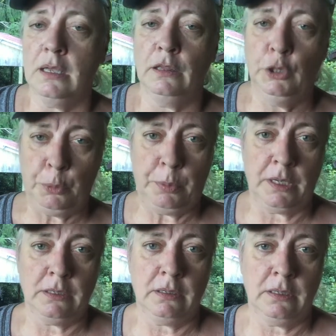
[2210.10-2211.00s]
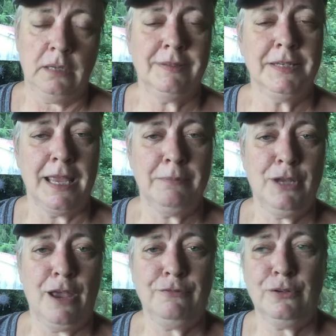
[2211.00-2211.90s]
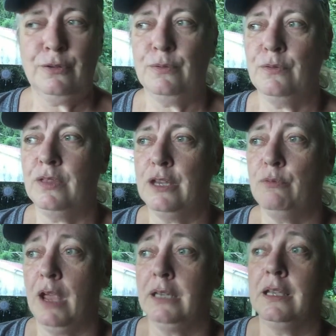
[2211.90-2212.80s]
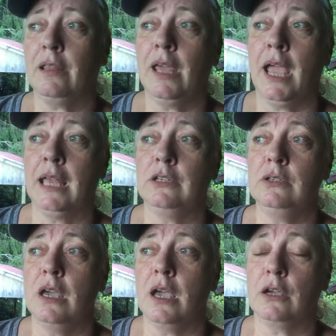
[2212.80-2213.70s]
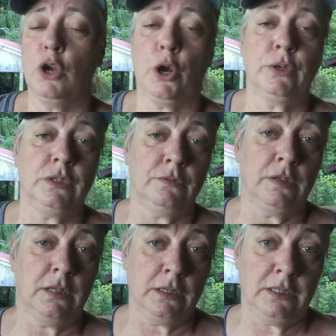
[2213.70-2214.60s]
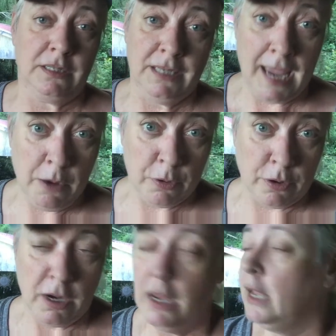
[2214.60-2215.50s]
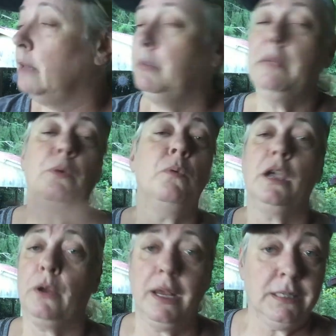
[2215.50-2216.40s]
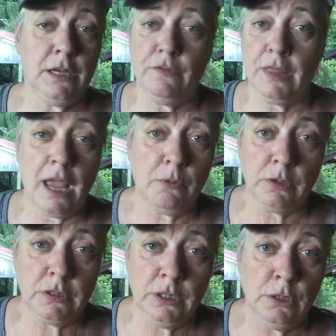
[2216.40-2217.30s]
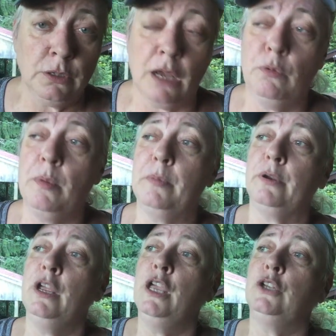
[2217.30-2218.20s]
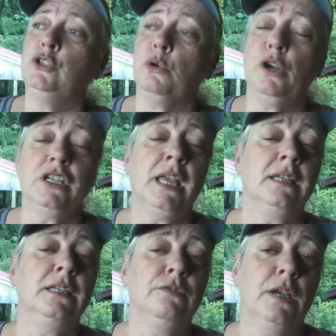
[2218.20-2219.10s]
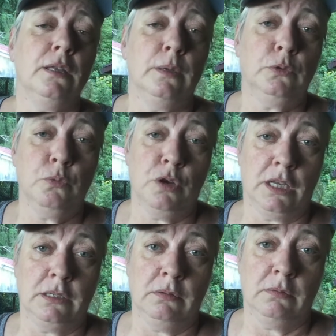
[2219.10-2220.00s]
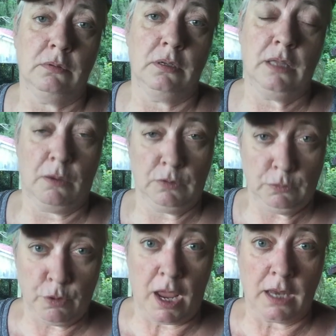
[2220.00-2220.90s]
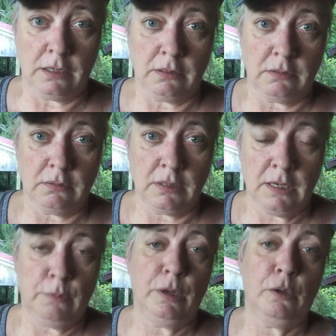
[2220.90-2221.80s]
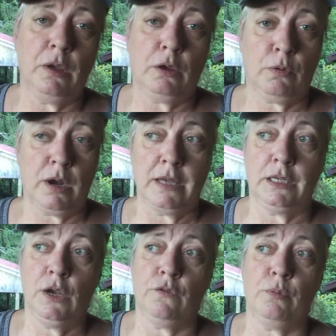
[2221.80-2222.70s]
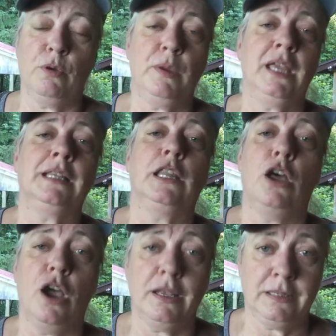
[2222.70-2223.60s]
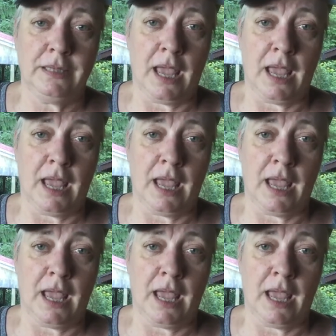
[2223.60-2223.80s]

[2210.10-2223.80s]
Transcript: lupin. It is named after the red-clad guards of the London Tower. People went crazy over that one, too. Now, remember, George had developed one that was red, and everybody went crazy over, but we had lost